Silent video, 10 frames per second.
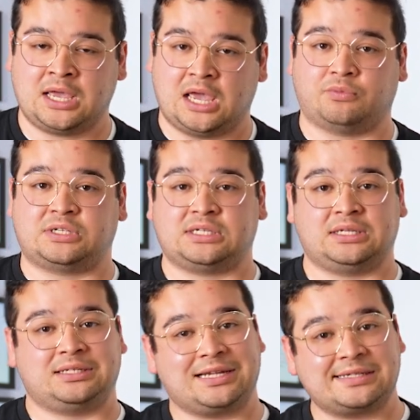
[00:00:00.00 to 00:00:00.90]
and we see
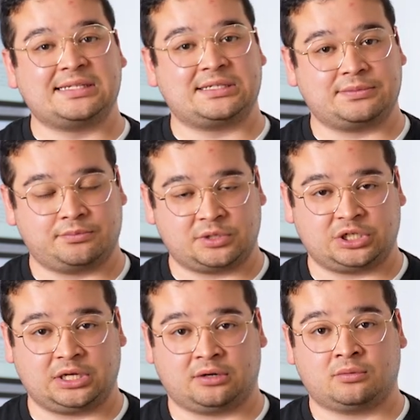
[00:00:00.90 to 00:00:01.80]
does this
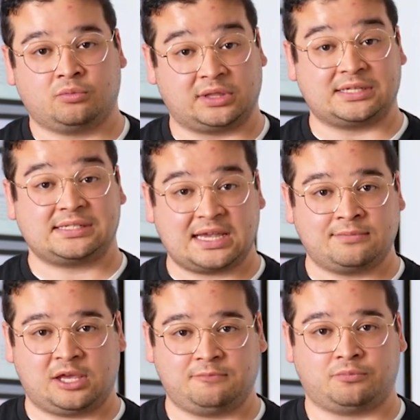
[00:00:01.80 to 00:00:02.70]
machine with the
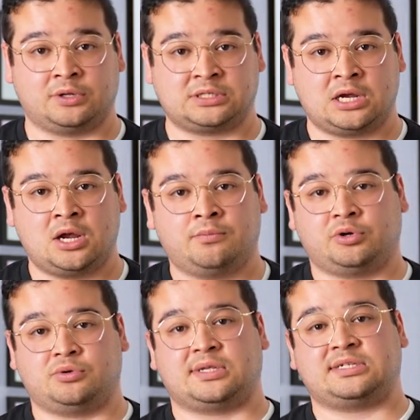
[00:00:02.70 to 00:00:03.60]
same inputs
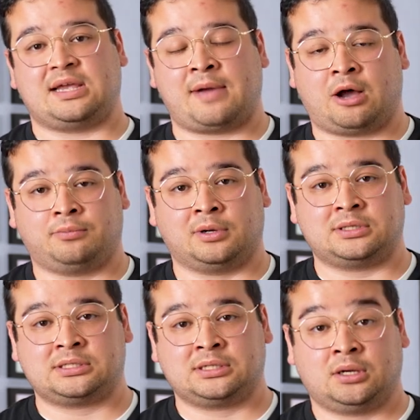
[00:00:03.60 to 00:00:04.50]
produce the same
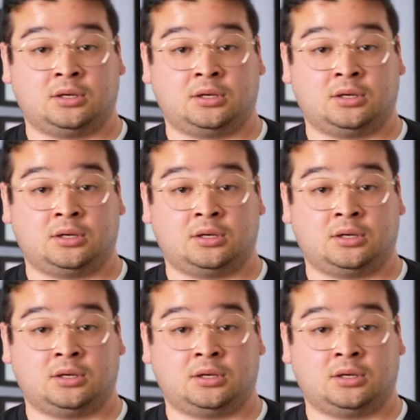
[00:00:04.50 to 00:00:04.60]
outputs?